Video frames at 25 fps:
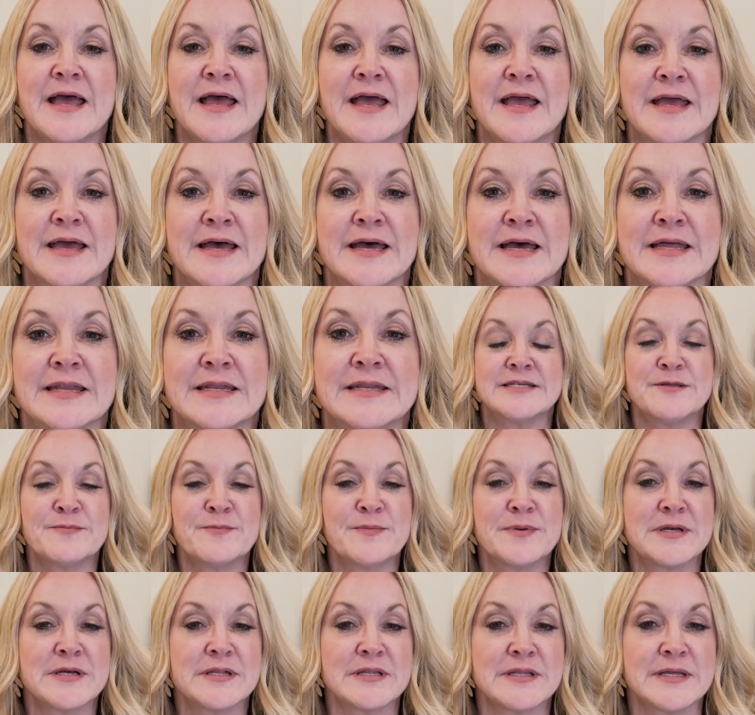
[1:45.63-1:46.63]
and
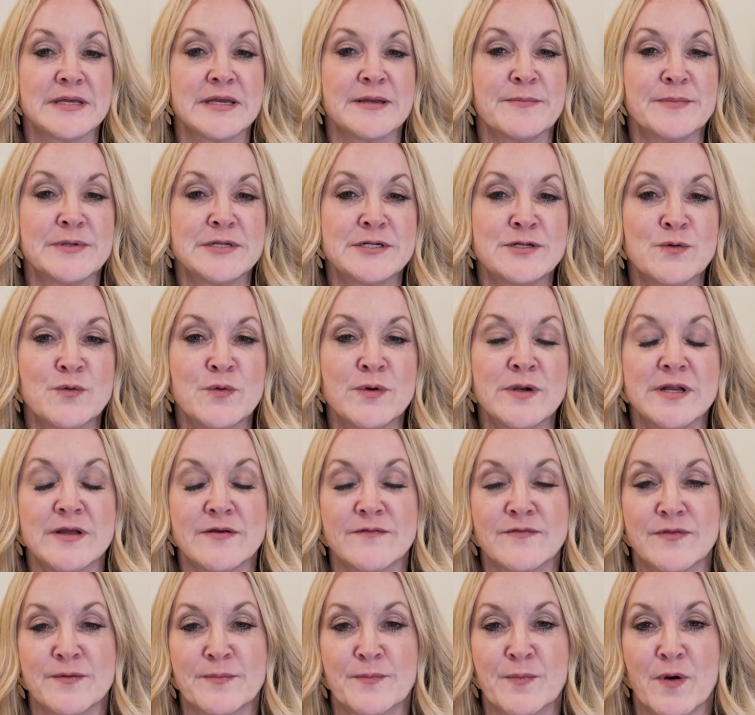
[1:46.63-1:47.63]
typically a majority
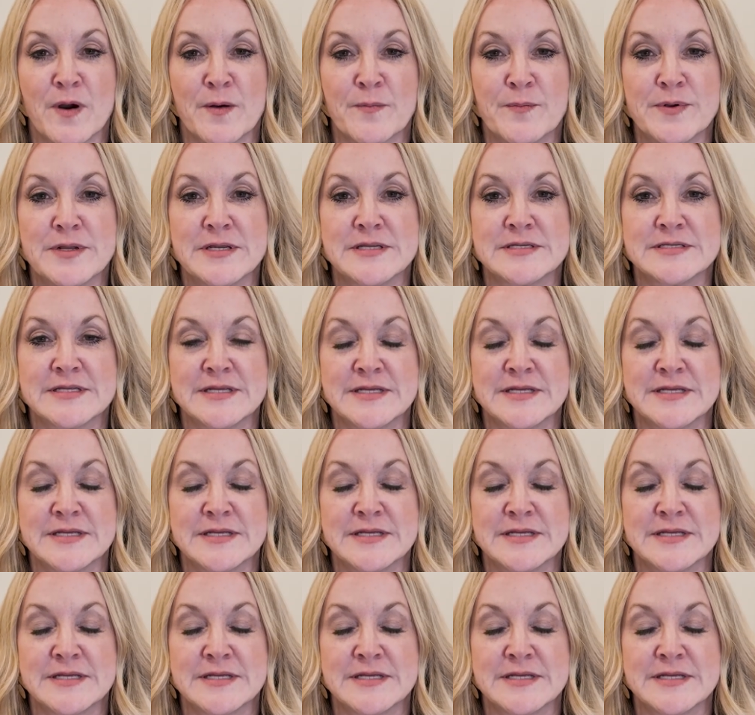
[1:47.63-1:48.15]
of the properties